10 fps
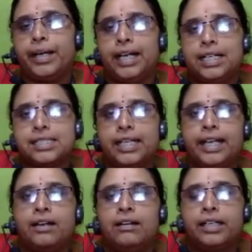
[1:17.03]
As
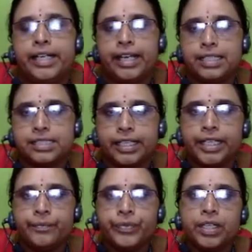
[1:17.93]
I
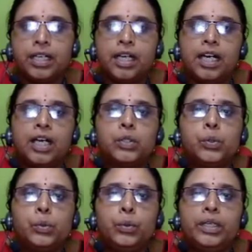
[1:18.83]
said,
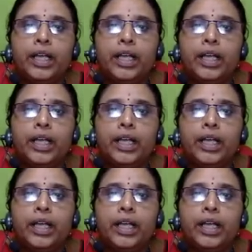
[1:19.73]
cool